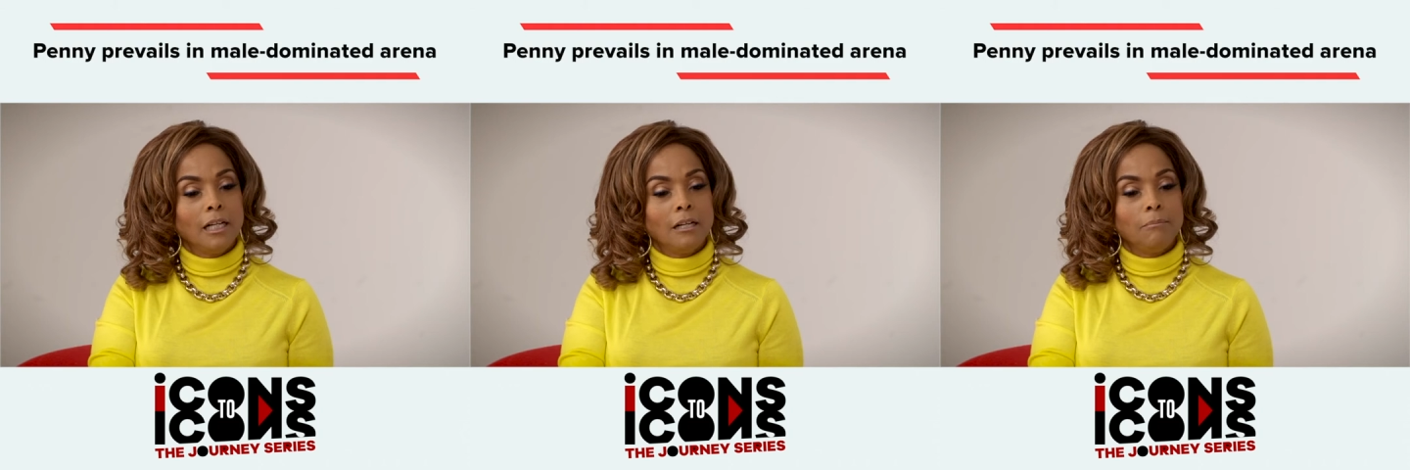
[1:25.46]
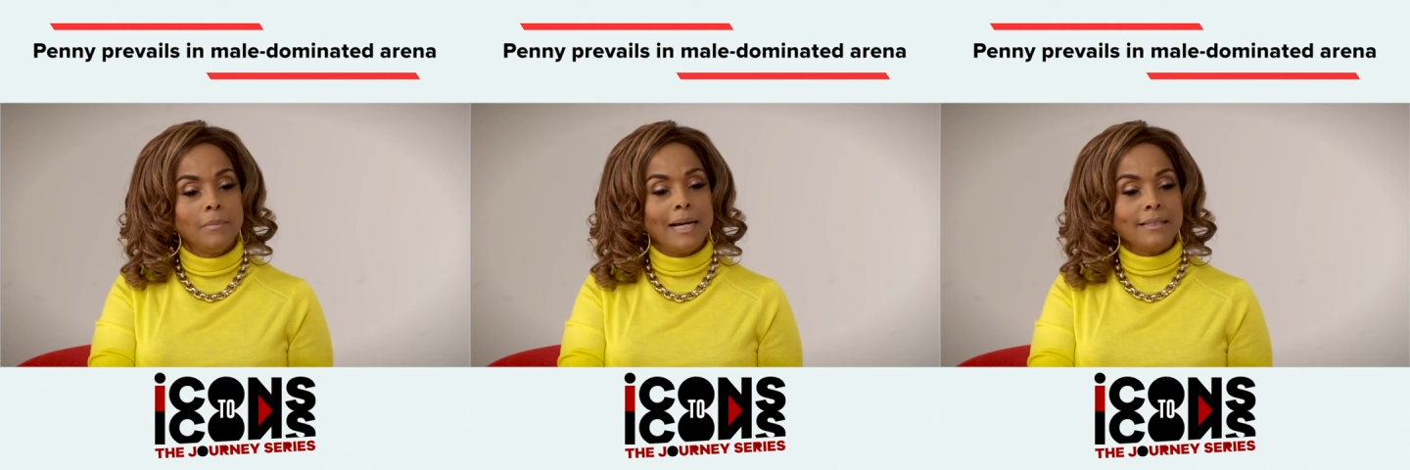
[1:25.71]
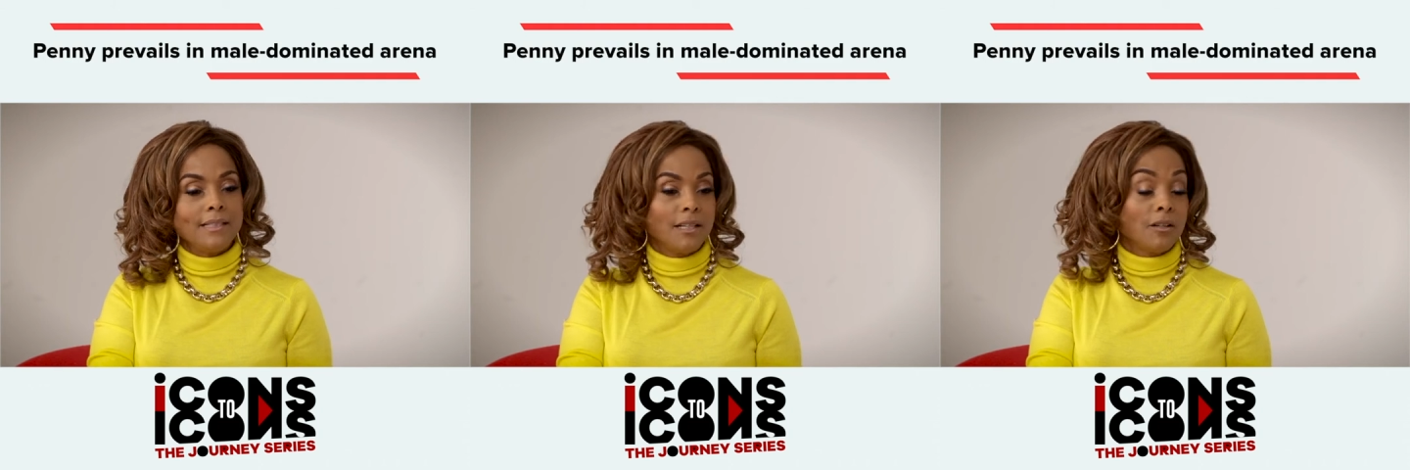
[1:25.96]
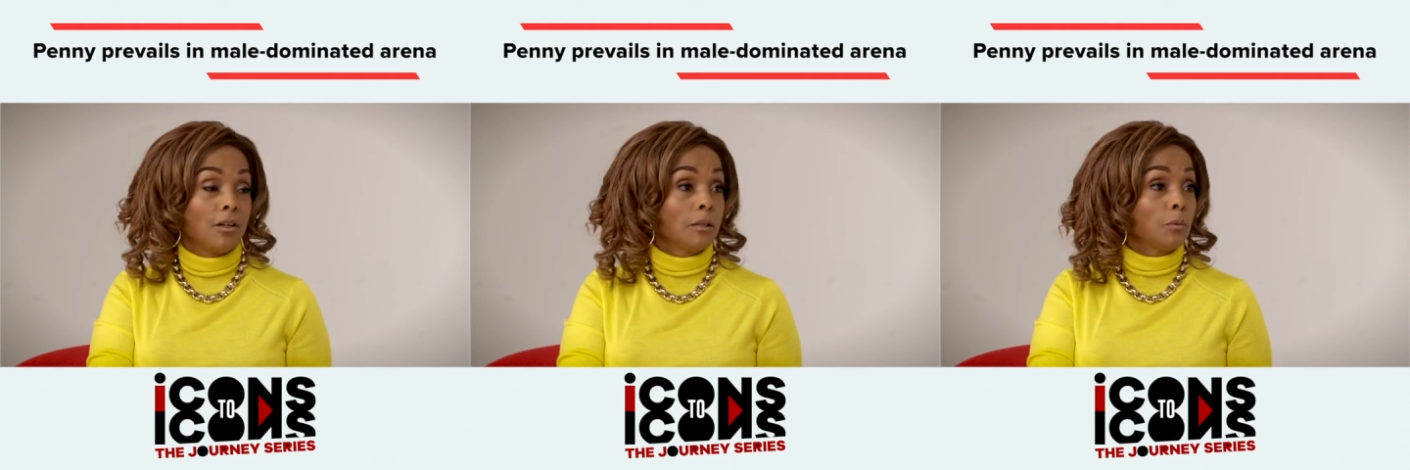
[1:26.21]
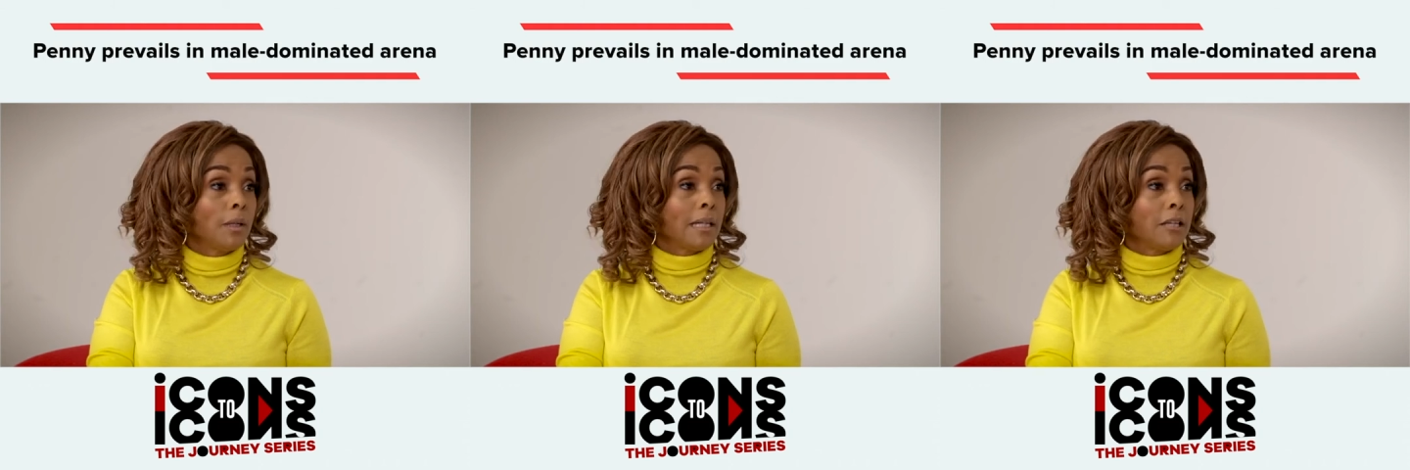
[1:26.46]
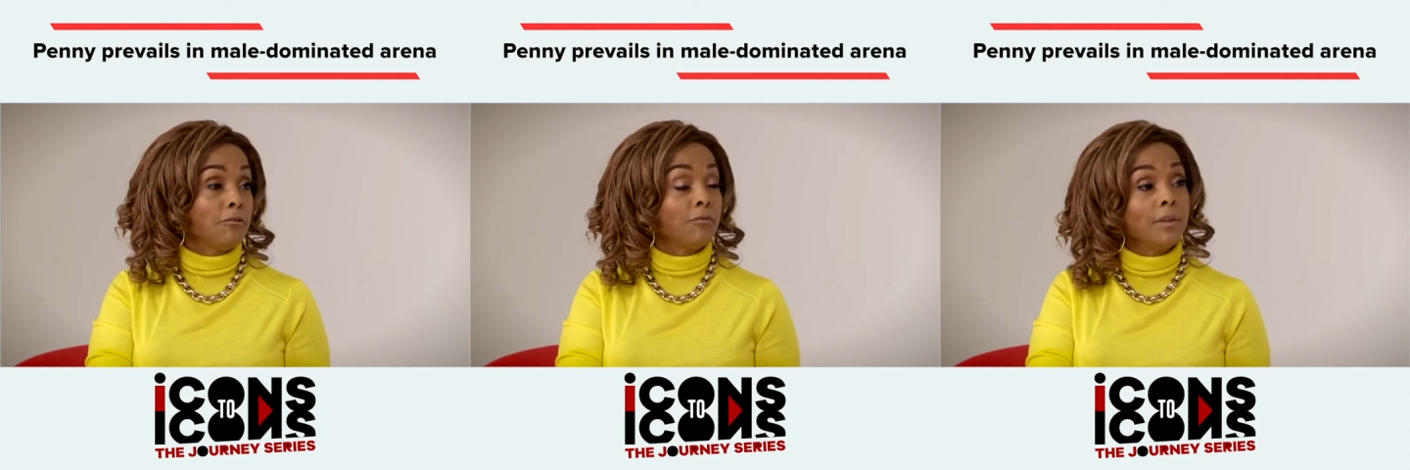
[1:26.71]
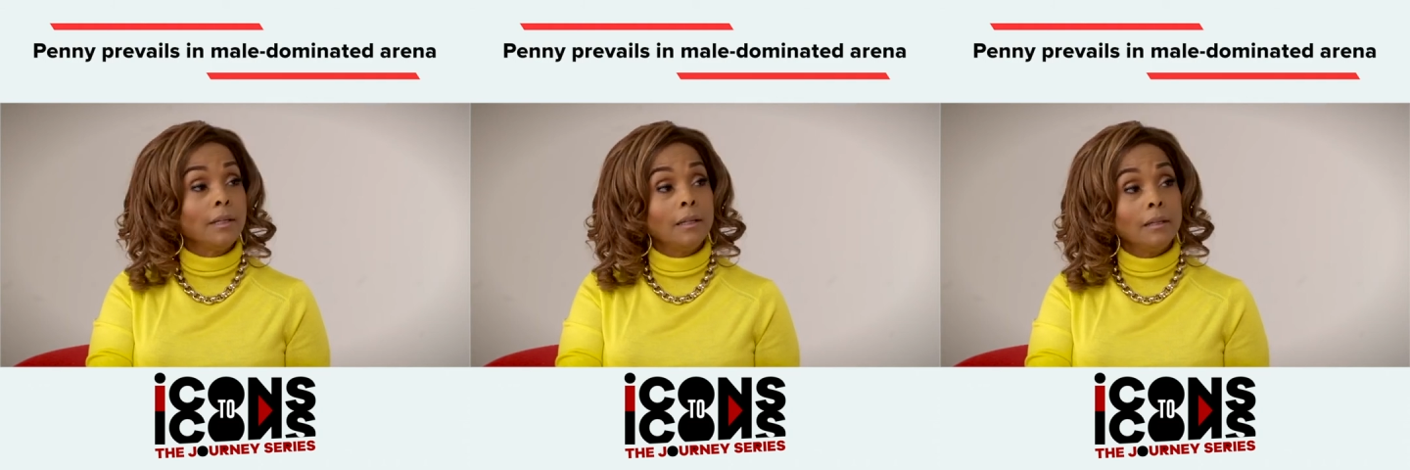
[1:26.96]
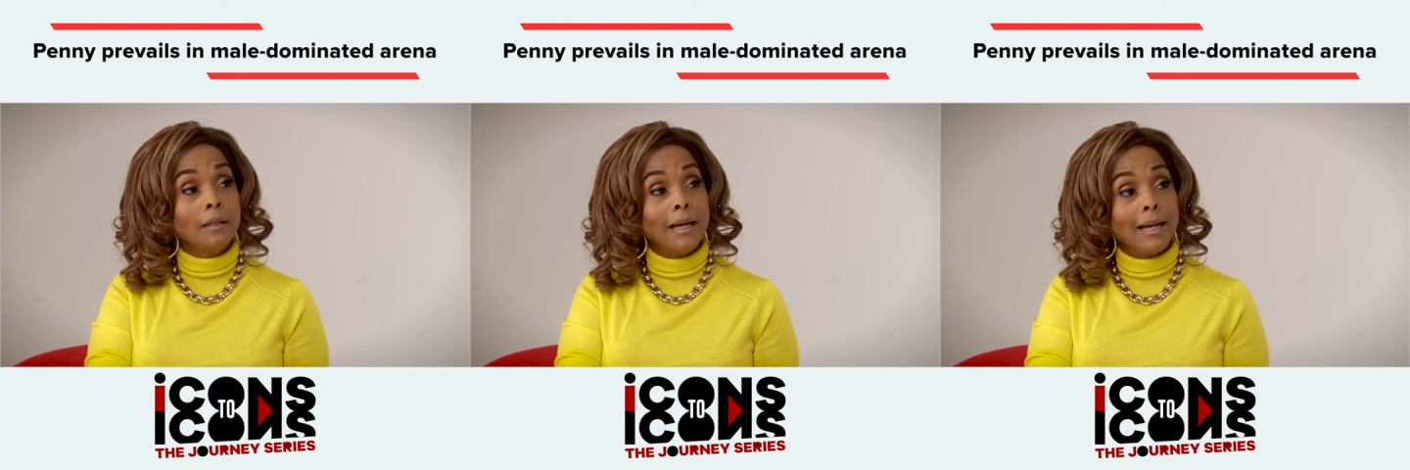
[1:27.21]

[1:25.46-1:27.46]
um, i take on what i feel